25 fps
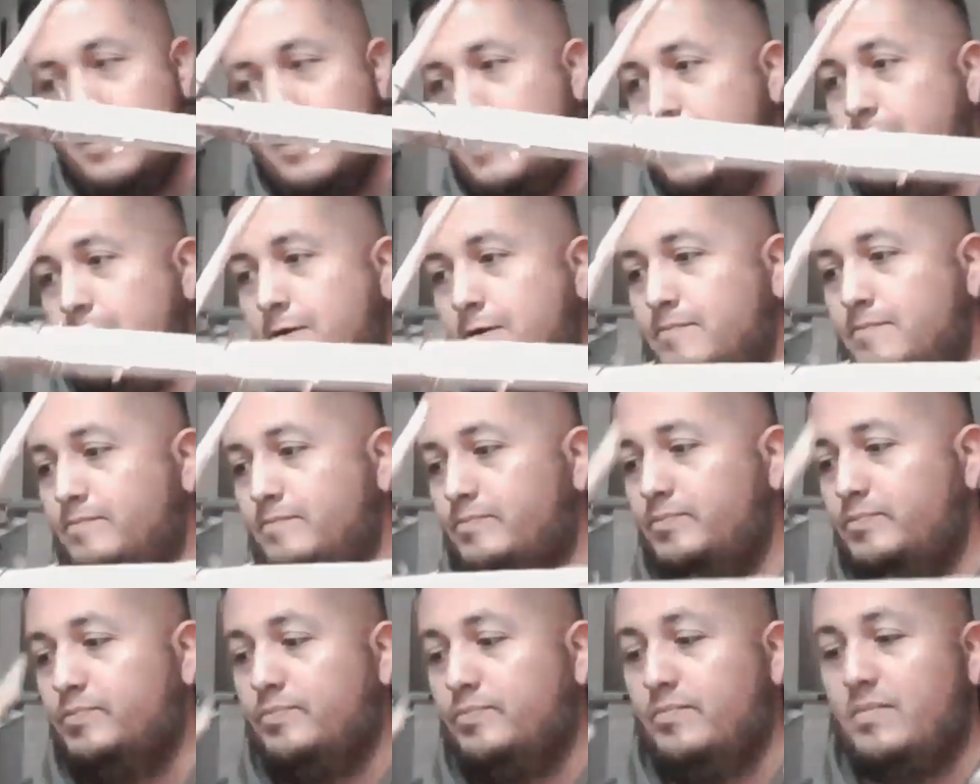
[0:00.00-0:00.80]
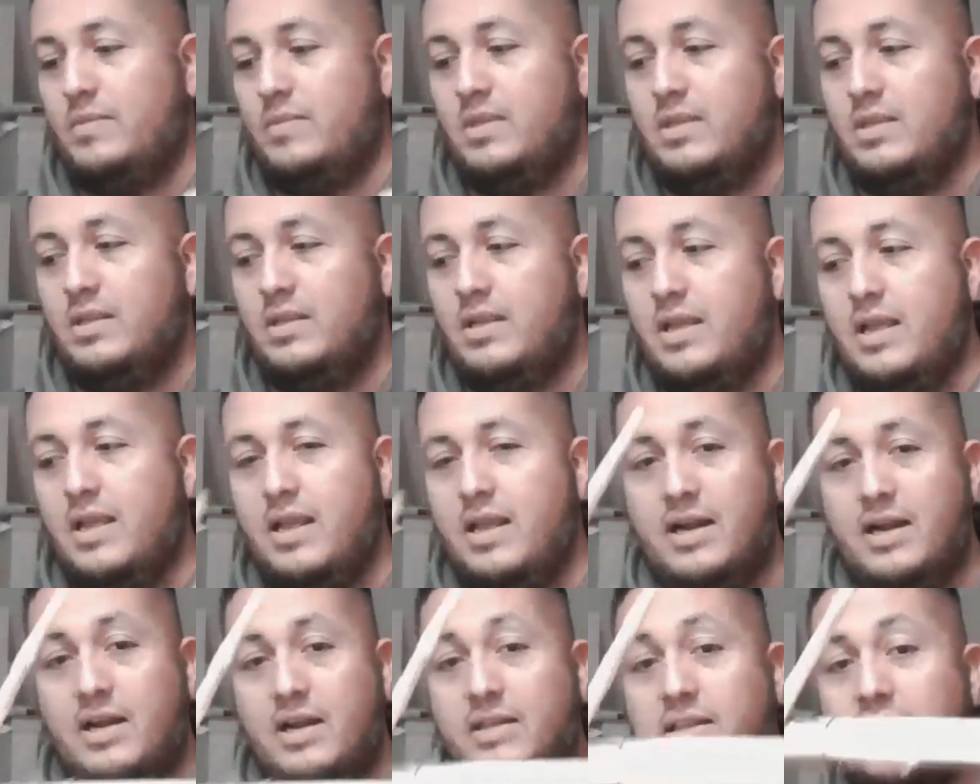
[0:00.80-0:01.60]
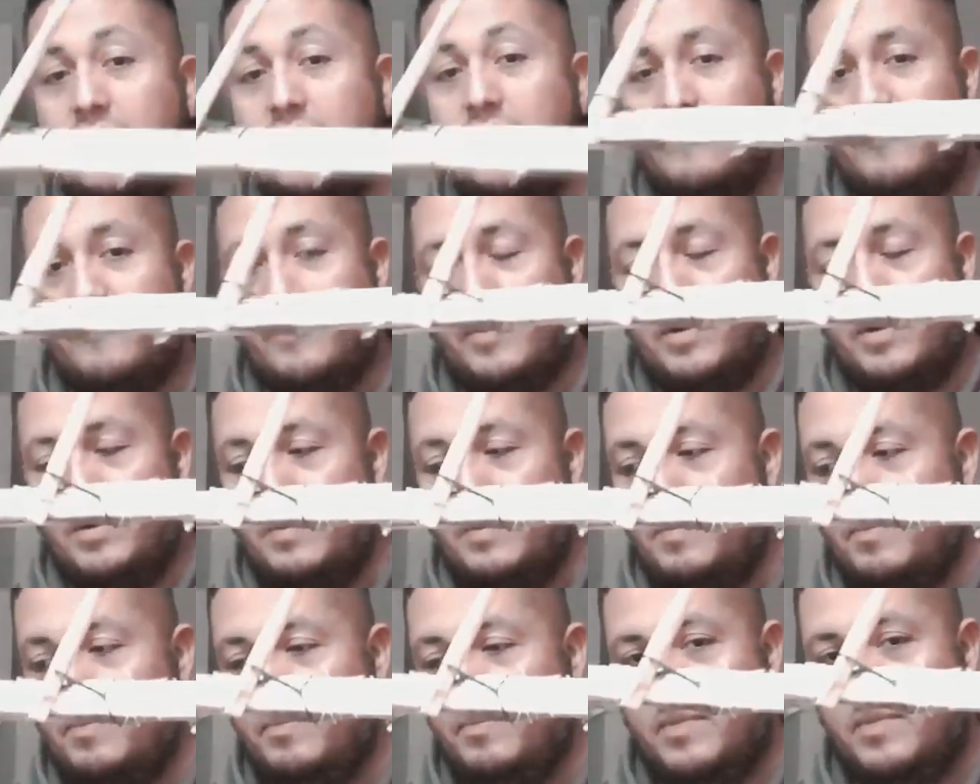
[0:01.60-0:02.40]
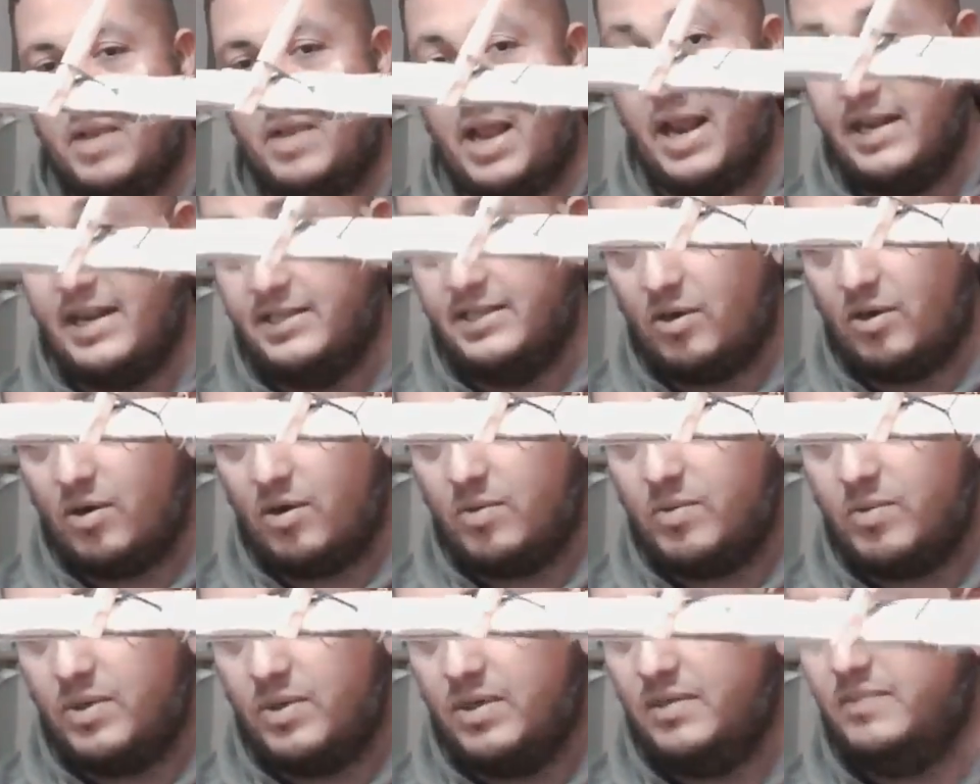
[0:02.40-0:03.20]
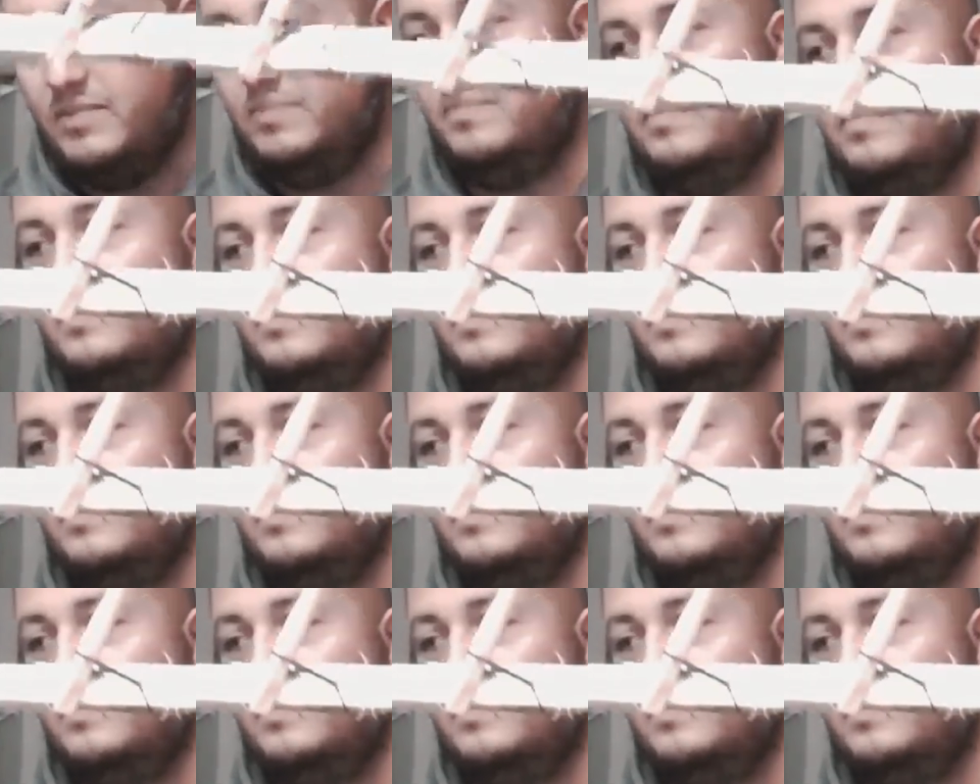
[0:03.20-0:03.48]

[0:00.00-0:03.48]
And I got that from Ace Hardware.